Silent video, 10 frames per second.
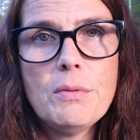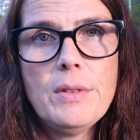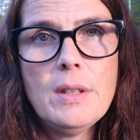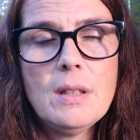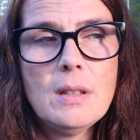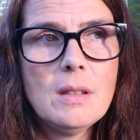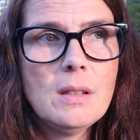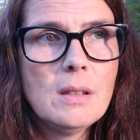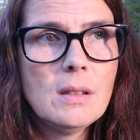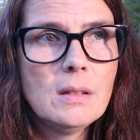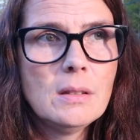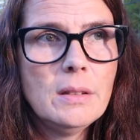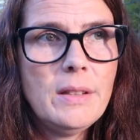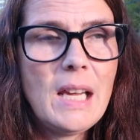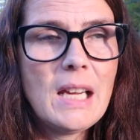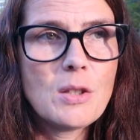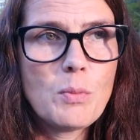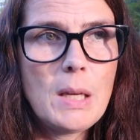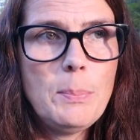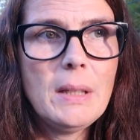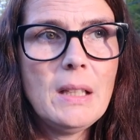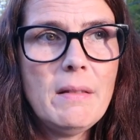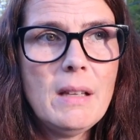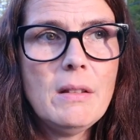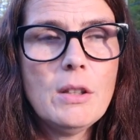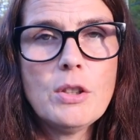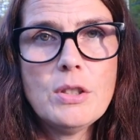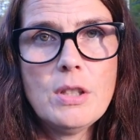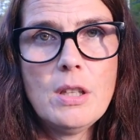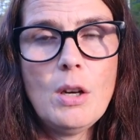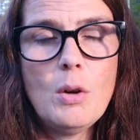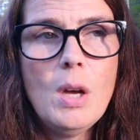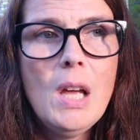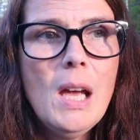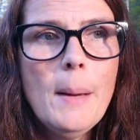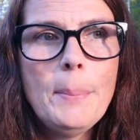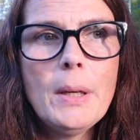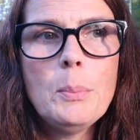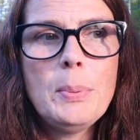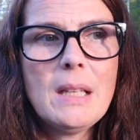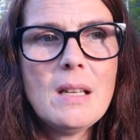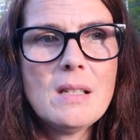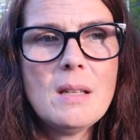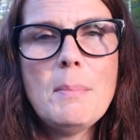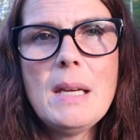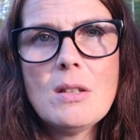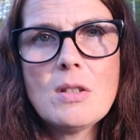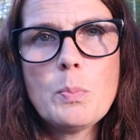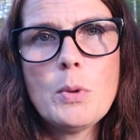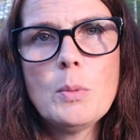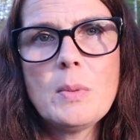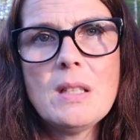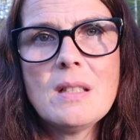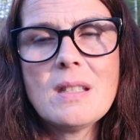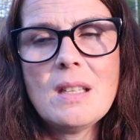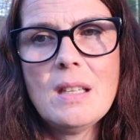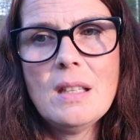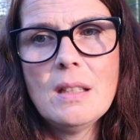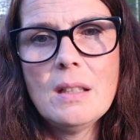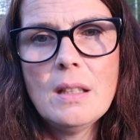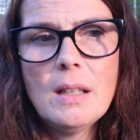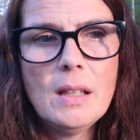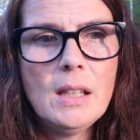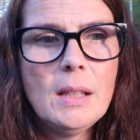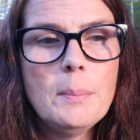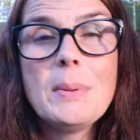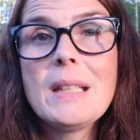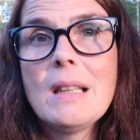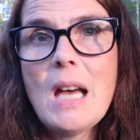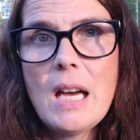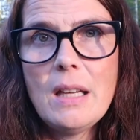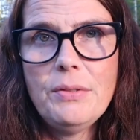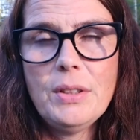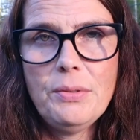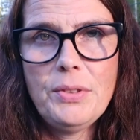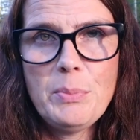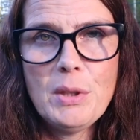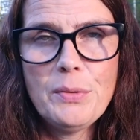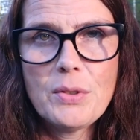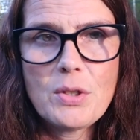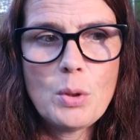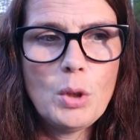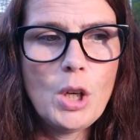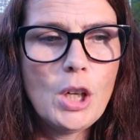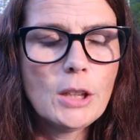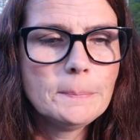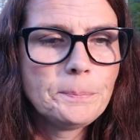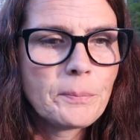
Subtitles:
the eggs ripen and then they're good to go. But because a male sperm can sit and be live in a female for so long,